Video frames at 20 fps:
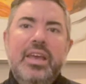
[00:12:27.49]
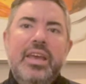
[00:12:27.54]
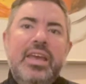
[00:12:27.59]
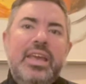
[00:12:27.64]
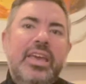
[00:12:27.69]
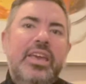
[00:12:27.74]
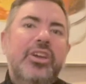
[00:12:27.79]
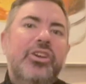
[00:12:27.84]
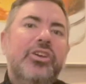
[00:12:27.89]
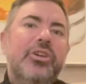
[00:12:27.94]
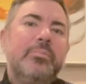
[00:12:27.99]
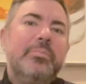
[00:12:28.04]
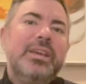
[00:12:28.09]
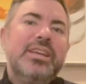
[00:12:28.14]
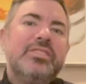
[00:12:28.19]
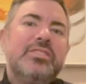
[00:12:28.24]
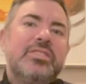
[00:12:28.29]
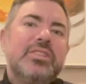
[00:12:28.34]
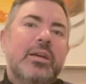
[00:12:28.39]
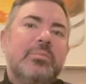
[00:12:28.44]
he could be
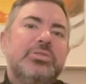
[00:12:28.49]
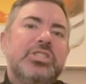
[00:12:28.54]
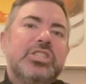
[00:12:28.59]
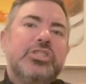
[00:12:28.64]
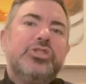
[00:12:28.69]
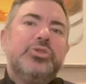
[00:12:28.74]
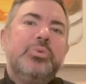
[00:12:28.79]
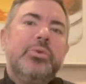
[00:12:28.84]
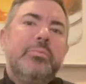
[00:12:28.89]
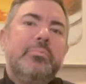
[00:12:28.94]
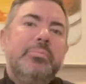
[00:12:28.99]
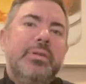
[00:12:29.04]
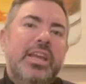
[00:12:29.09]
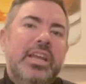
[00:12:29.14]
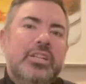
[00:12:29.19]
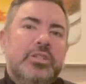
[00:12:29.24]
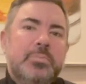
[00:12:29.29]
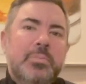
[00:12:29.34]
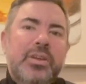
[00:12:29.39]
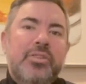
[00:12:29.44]
subject to
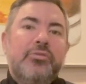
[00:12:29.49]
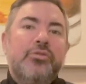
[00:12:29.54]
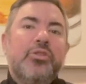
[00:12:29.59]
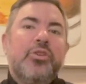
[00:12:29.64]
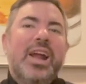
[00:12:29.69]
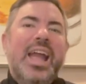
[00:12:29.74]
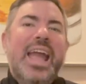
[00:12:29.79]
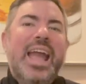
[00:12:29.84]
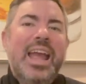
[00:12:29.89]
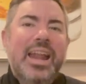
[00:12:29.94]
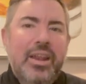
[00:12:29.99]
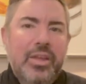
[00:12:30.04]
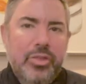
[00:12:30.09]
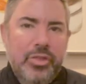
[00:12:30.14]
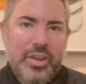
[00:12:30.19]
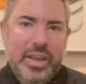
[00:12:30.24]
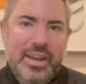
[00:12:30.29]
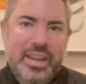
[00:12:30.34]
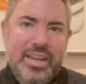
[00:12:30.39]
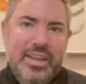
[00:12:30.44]
impeachment for
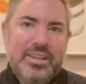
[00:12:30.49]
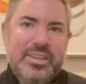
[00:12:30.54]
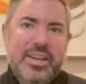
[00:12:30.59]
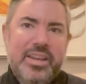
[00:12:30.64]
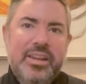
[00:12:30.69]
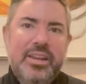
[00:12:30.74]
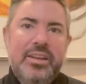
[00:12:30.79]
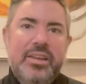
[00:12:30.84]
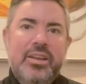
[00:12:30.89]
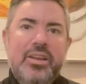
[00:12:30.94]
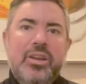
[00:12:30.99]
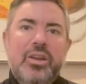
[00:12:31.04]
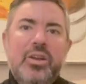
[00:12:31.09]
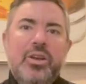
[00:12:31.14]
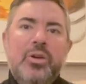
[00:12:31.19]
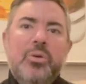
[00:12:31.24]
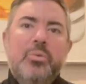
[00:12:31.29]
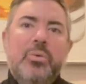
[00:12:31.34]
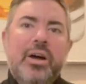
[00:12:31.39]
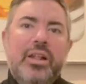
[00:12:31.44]
anything he did
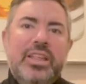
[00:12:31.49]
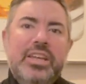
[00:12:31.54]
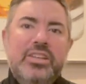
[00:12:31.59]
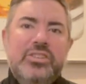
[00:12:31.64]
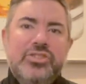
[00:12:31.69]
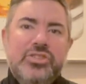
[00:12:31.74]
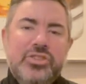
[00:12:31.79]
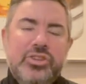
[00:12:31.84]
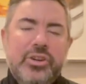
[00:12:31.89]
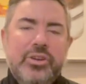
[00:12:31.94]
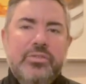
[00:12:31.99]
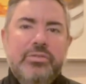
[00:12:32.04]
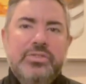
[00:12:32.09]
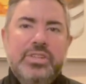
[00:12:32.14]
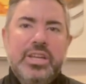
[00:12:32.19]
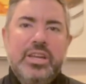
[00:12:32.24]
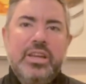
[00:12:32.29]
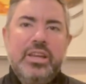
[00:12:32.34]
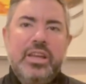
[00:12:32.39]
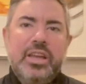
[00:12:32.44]
while he
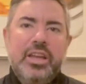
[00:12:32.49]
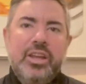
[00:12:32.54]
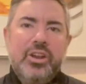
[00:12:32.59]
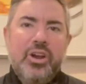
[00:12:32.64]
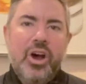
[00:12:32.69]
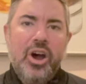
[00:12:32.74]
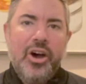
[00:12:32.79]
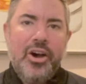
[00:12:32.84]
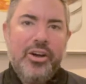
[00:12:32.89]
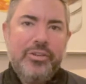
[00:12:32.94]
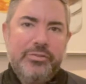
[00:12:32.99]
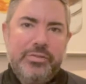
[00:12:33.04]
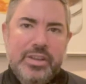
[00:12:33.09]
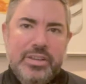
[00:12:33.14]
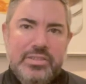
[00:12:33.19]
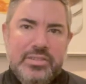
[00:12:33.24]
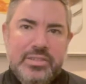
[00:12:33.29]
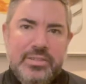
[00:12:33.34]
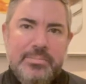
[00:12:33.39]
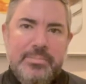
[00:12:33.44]
served in
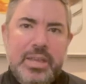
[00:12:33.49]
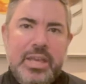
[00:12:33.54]
office.